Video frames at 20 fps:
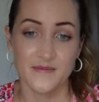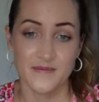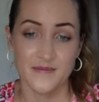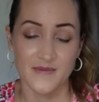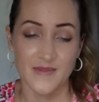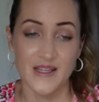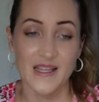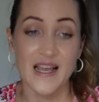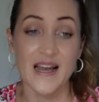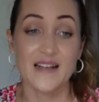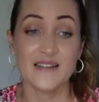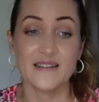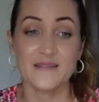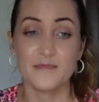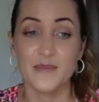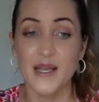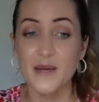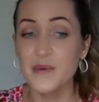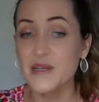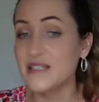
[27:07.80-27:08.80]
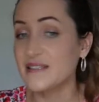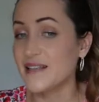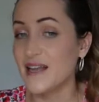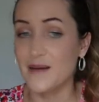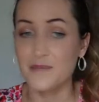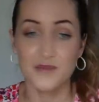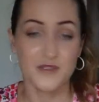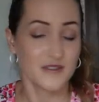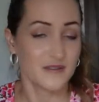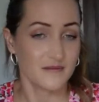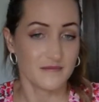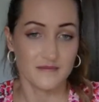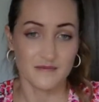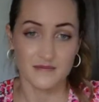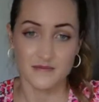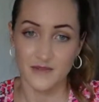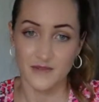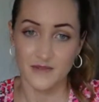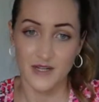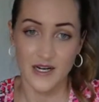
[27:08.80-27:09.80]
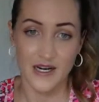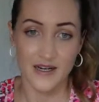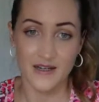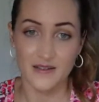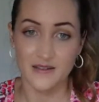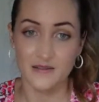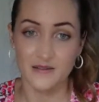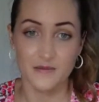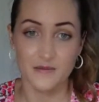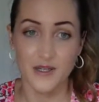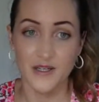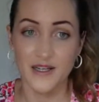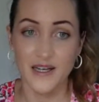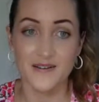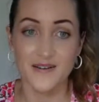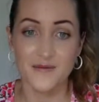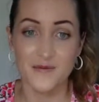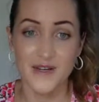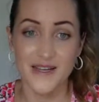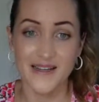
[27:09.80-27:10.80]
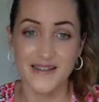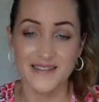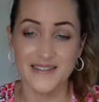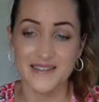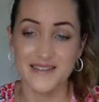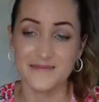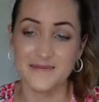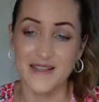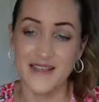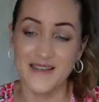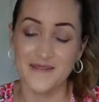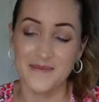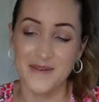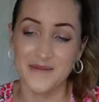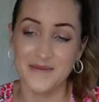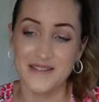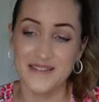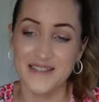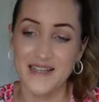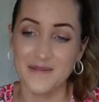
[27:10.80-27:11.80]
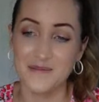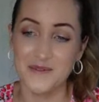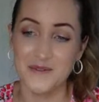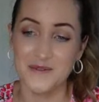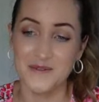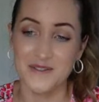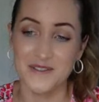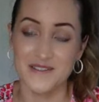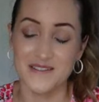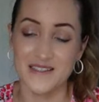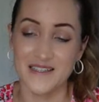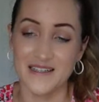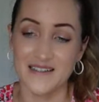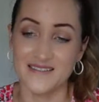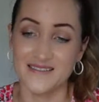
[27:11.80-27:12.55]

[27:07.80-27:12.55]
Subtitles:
Yeah, baby steps, right? We can just take baby steps towards that.